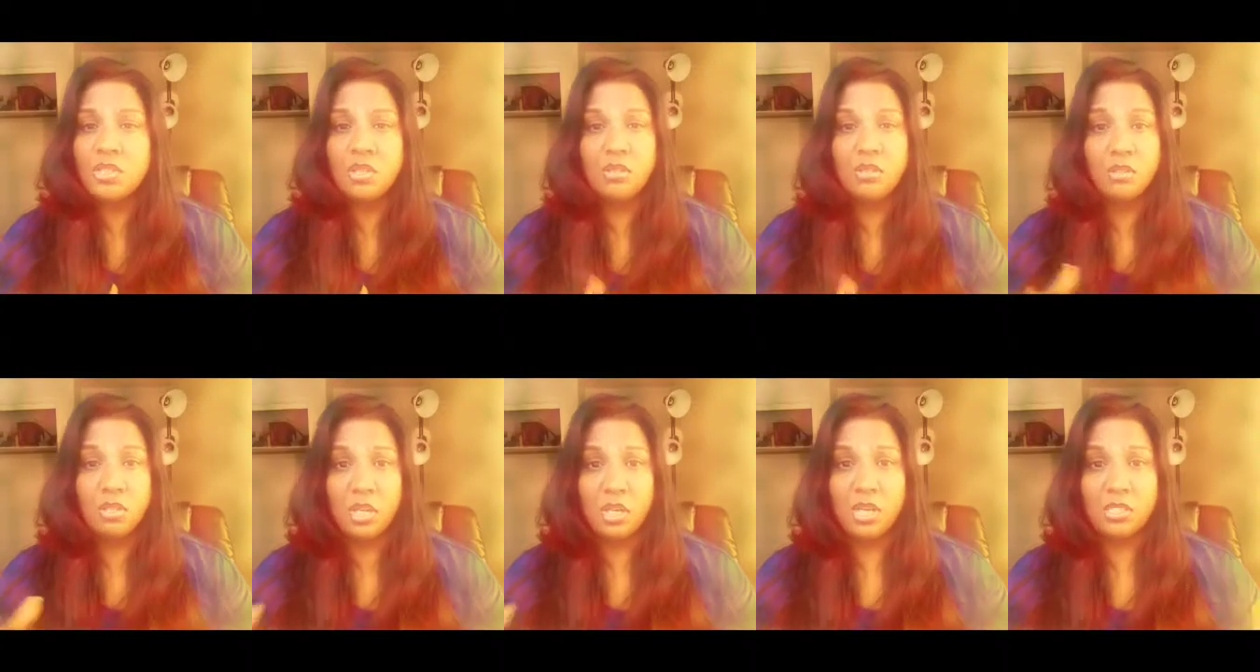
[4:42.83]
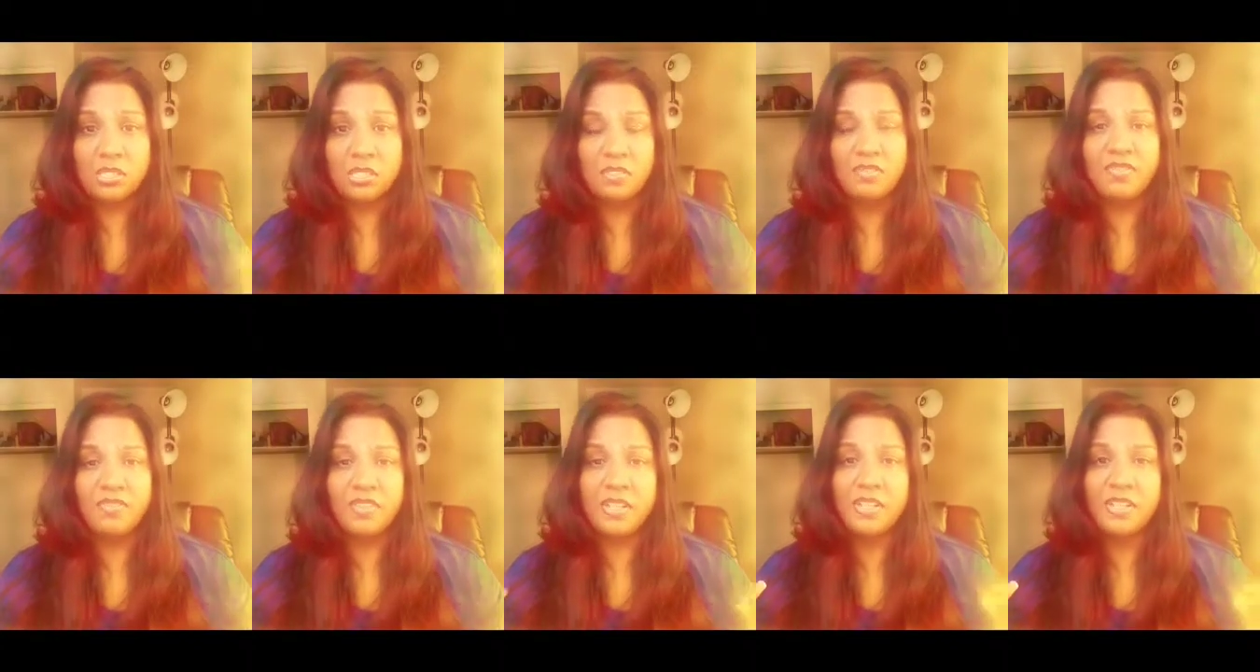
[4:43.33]
long to
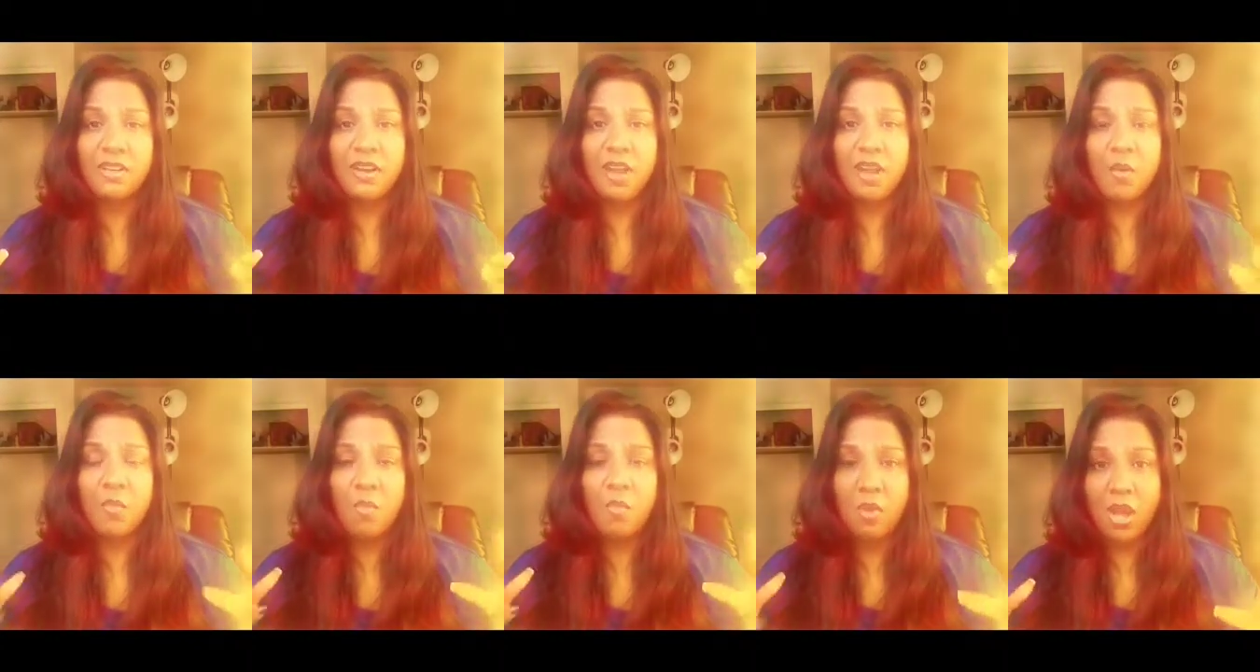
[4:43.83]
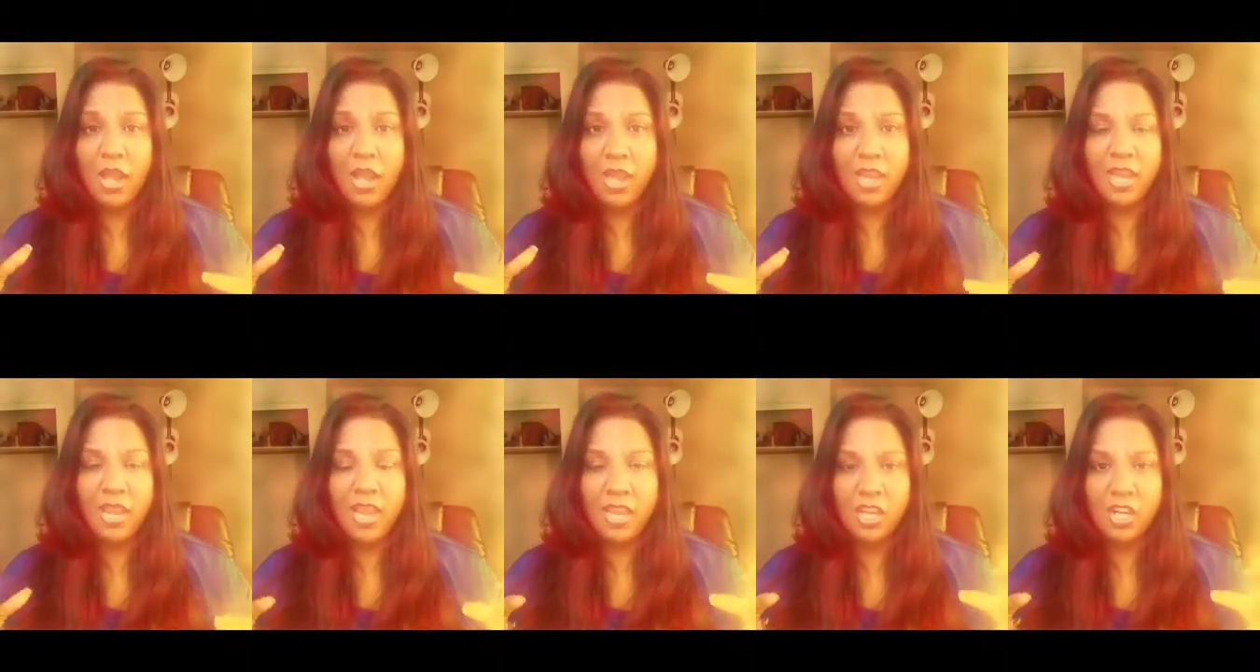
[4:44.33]
figure out
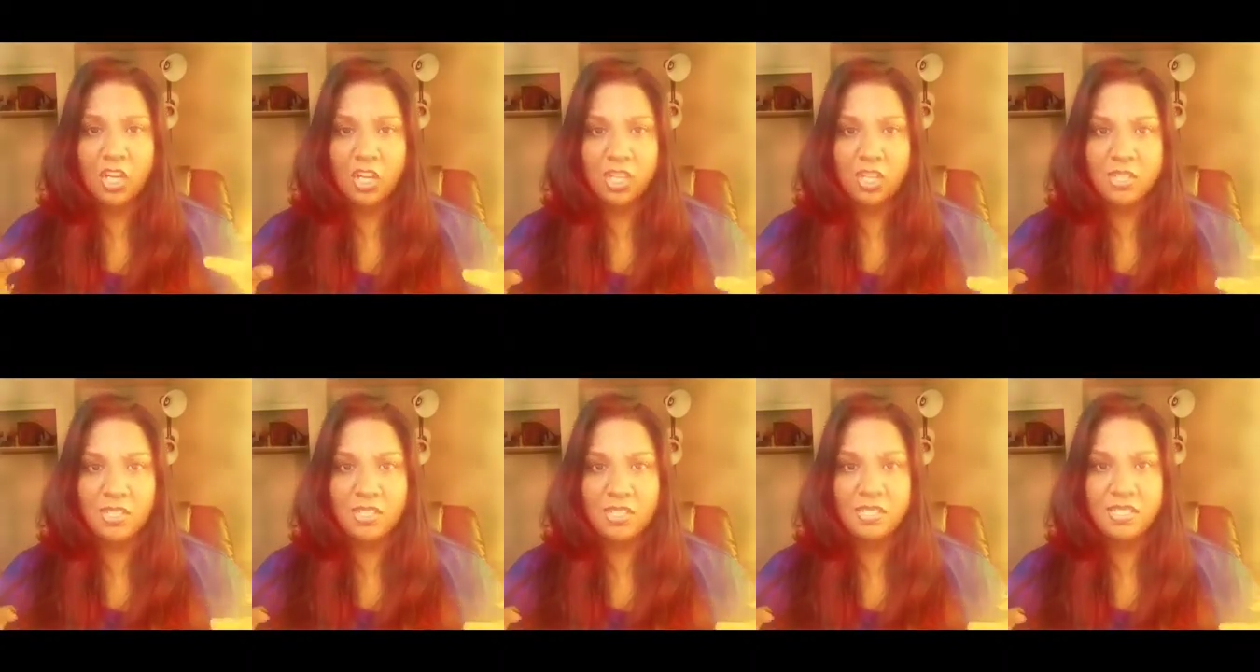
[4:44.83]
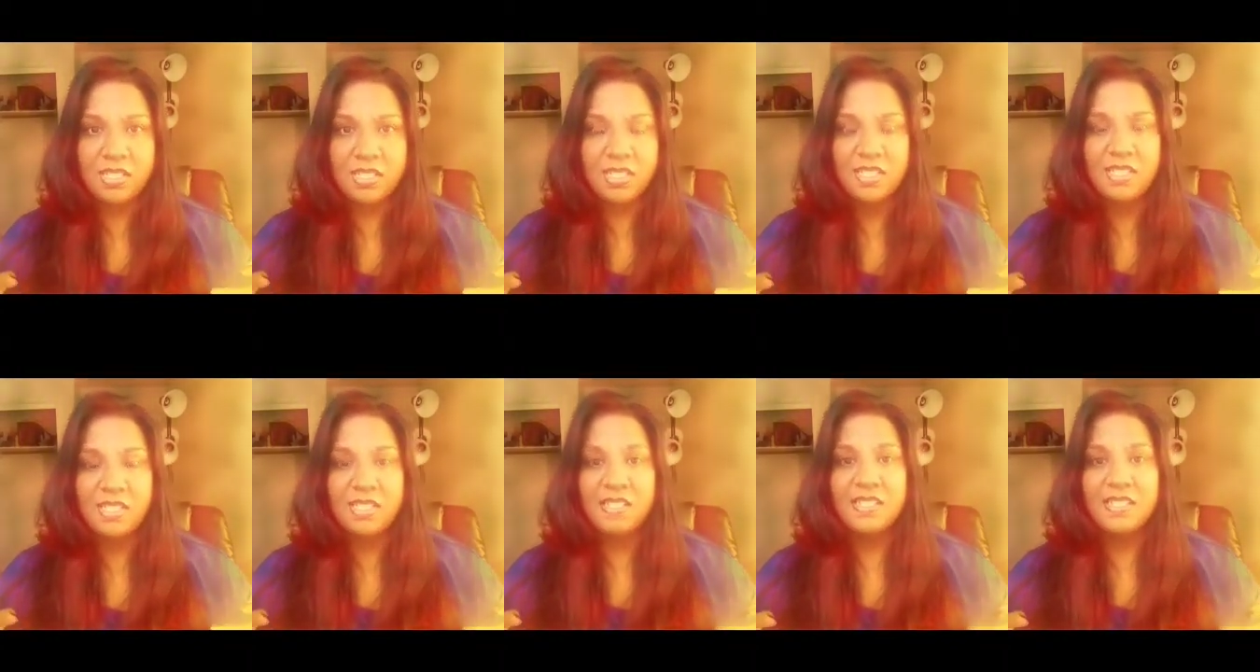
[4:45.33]
why I couldn't
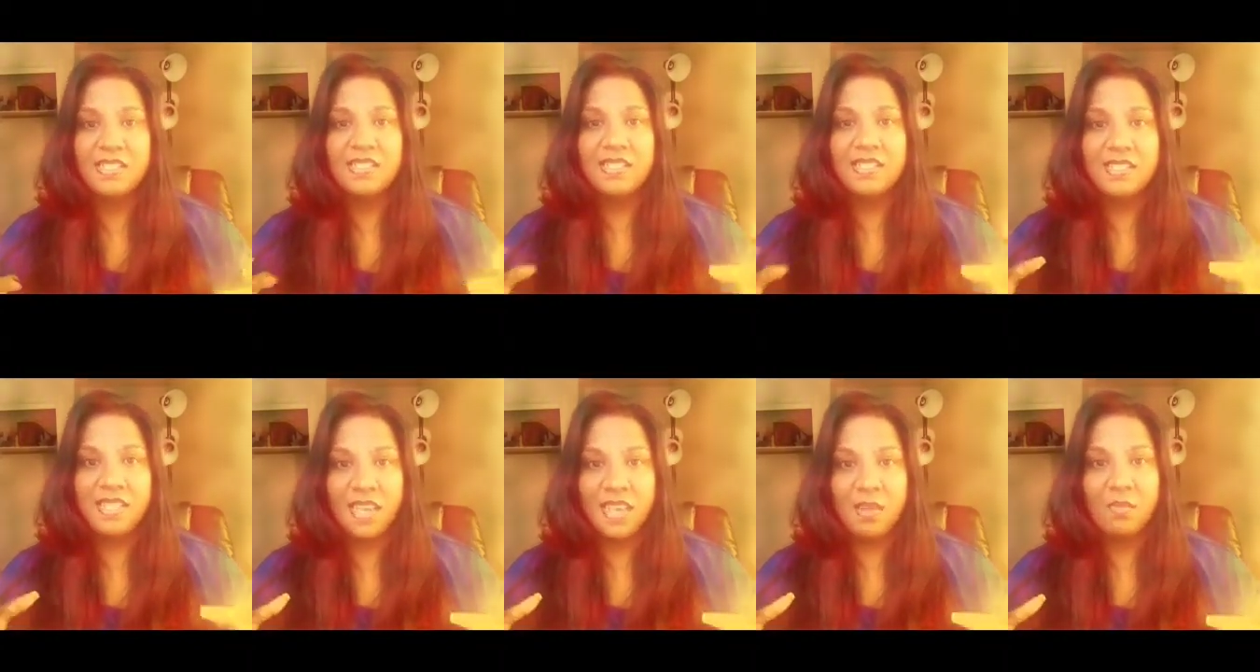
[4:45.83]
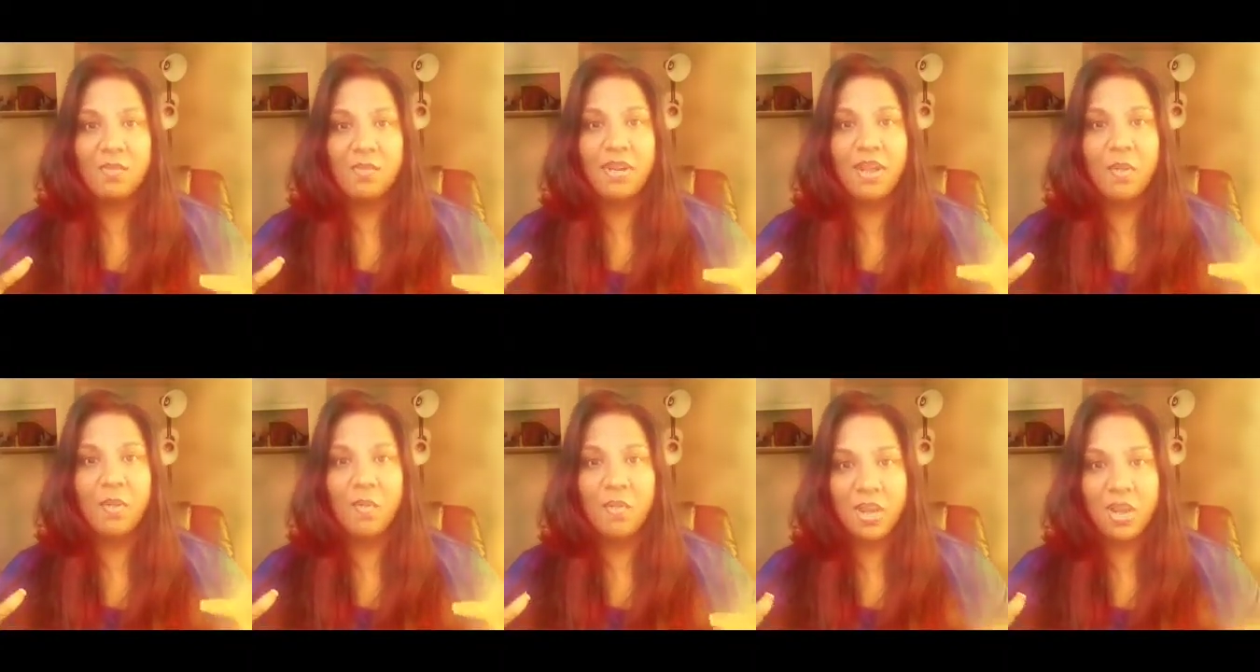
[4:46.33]
get what
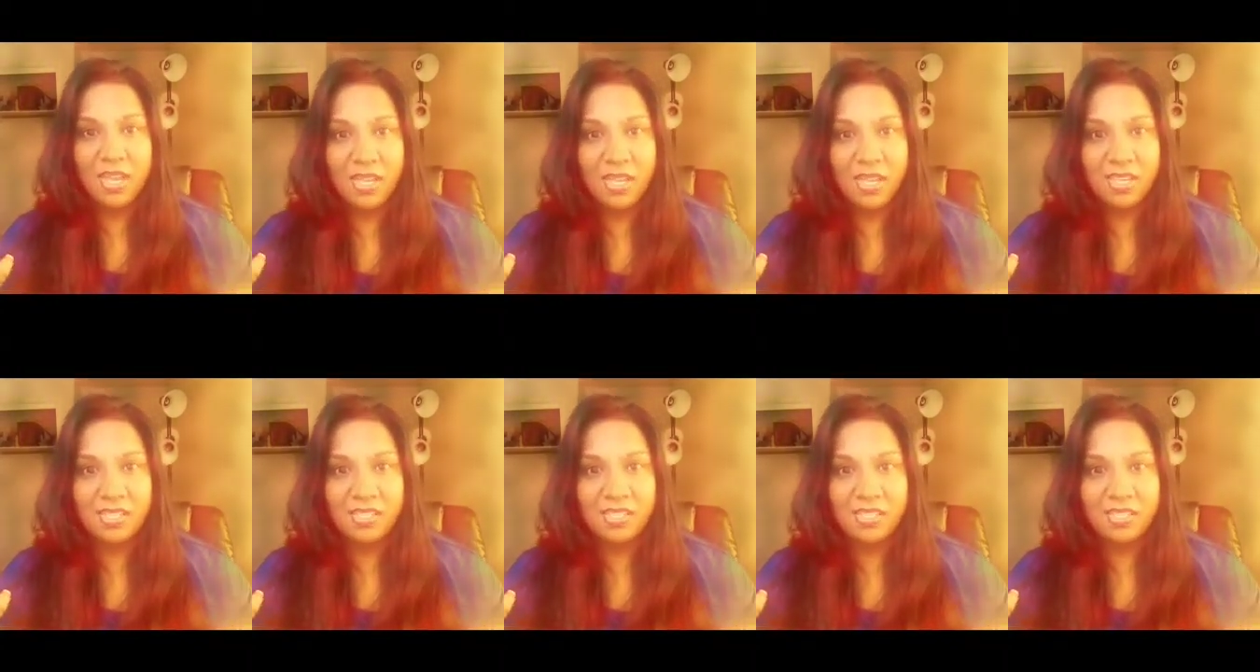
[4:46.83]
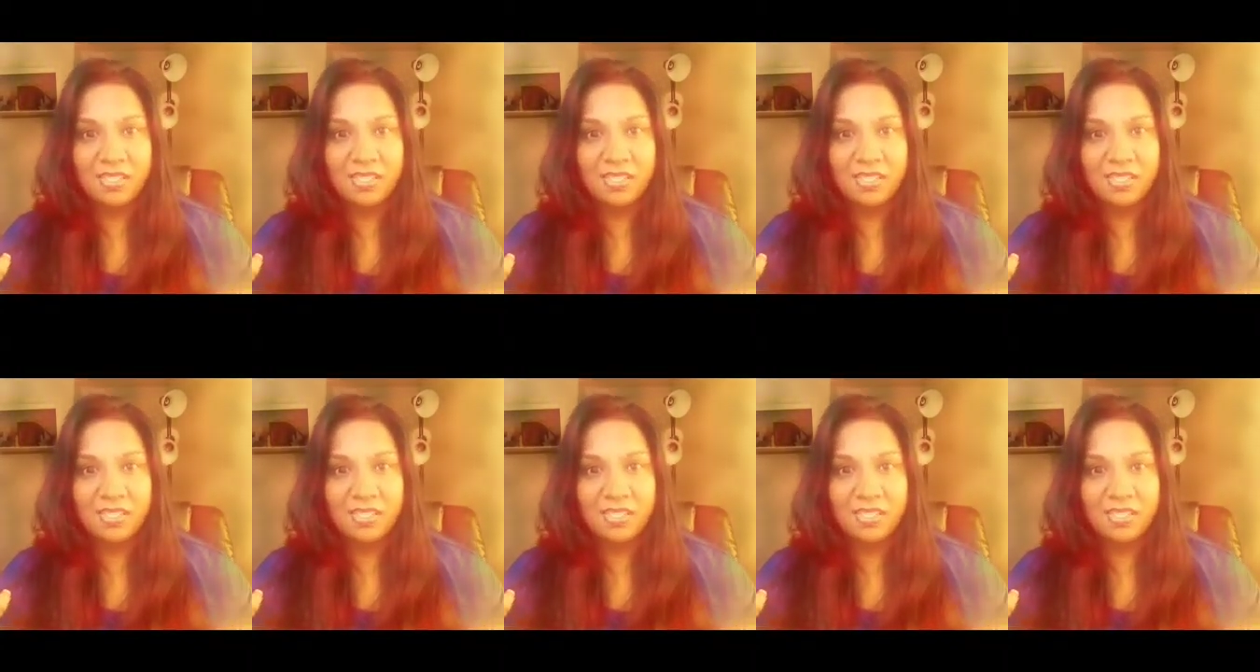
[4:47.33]
I wanted.